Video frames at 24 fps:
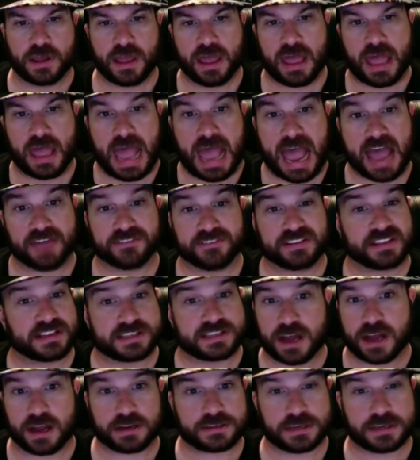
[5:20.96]
having the
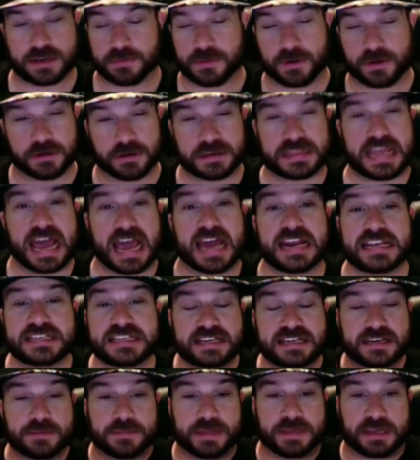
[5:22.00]
Tate mode. That is
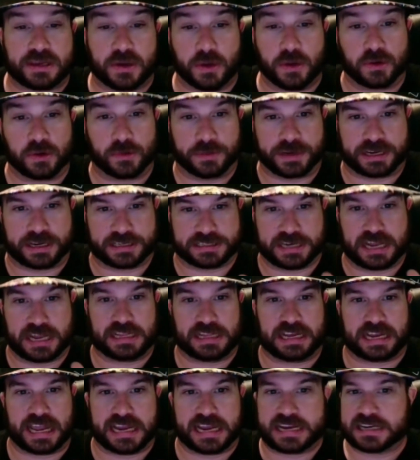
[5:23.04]
going to be cool because not
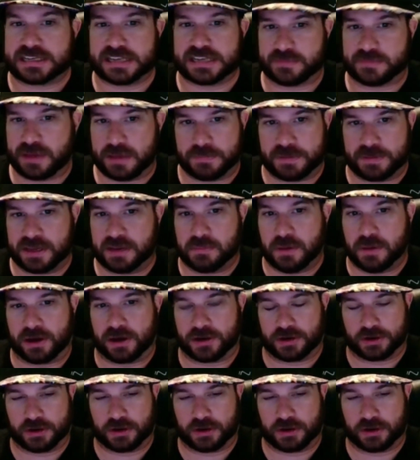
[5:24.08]
like I could take my big monitor and